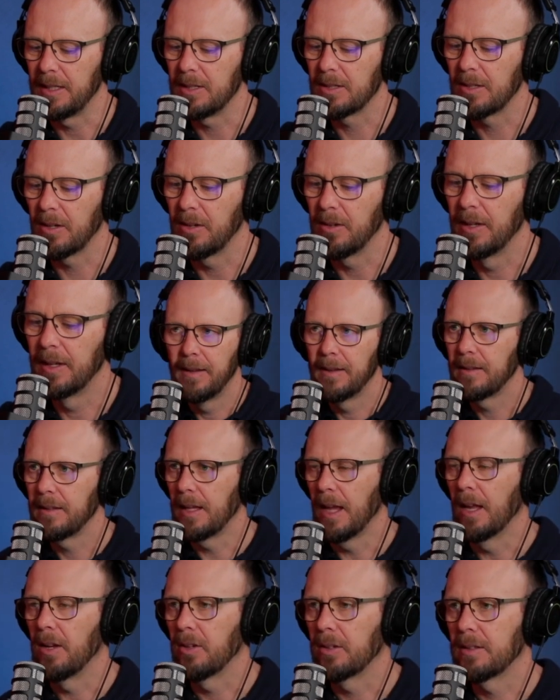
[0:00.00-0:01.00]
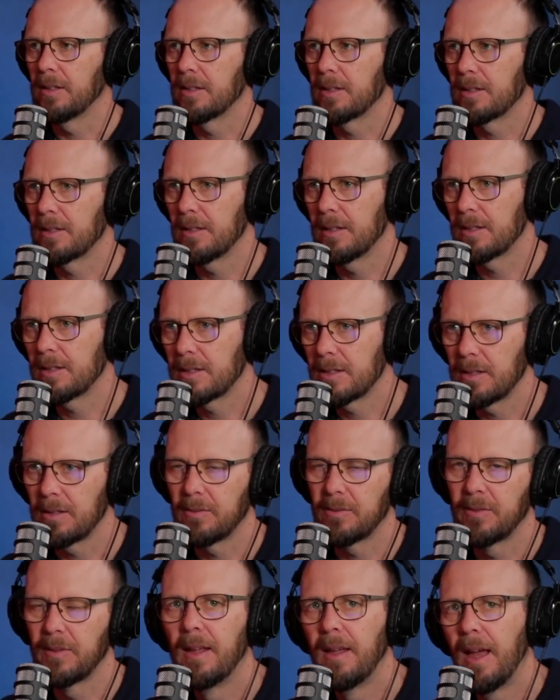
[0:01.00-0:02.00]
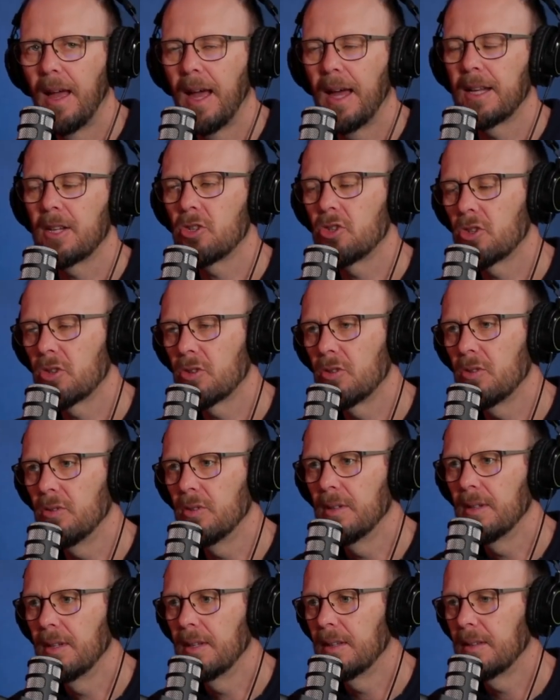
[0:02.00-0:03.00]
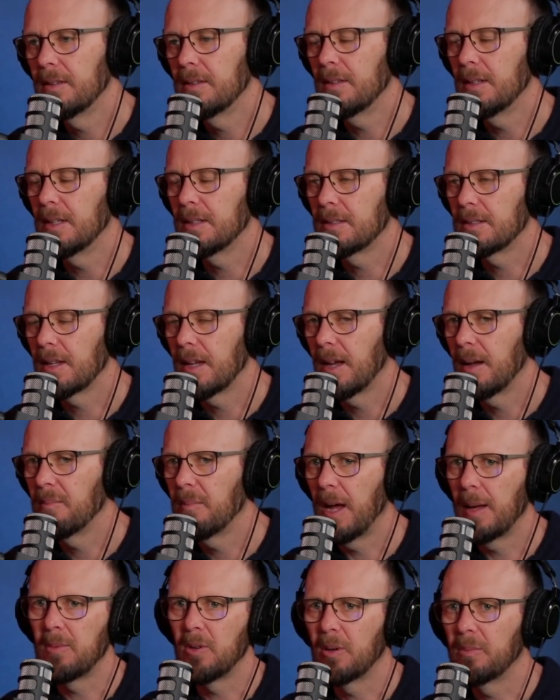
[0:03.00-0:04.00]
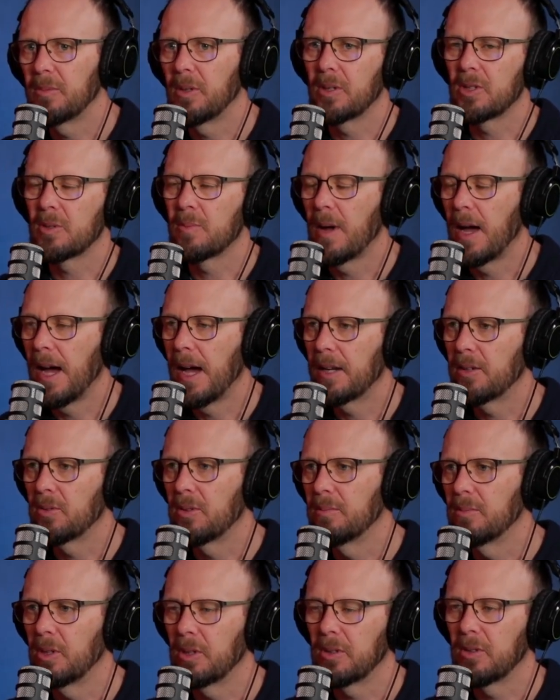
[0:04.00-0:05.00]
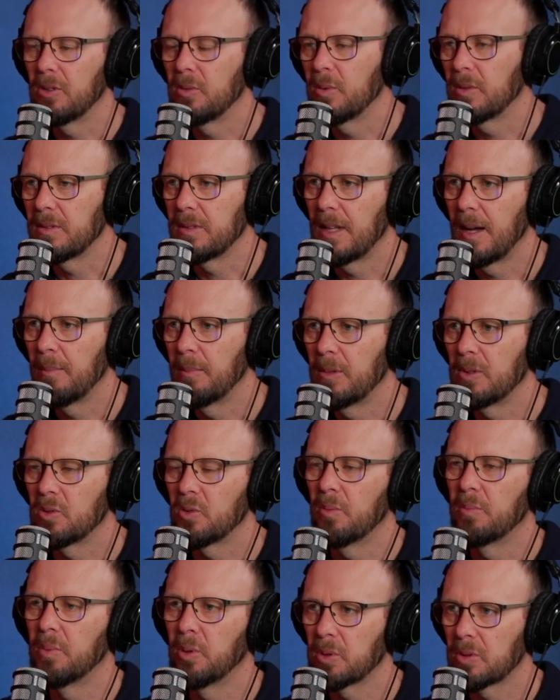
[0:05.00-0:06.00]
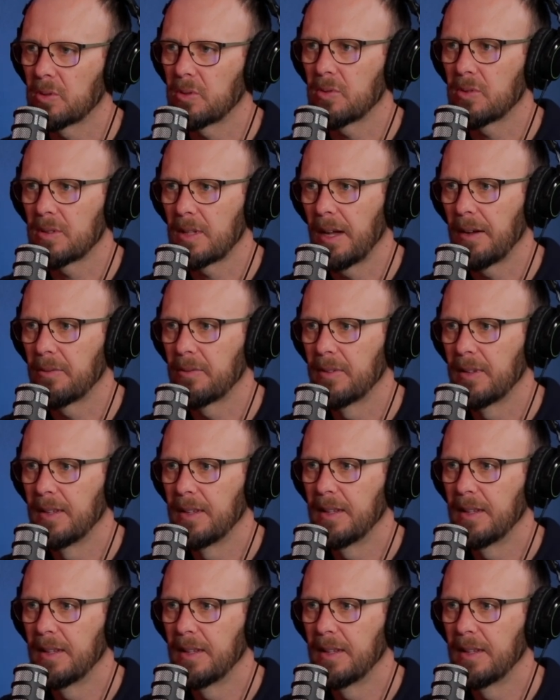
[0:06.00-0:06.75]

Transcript: So, yeah, look, this sort of attitude that maybe I'm not smart or I'm not good with numbers or books or stuff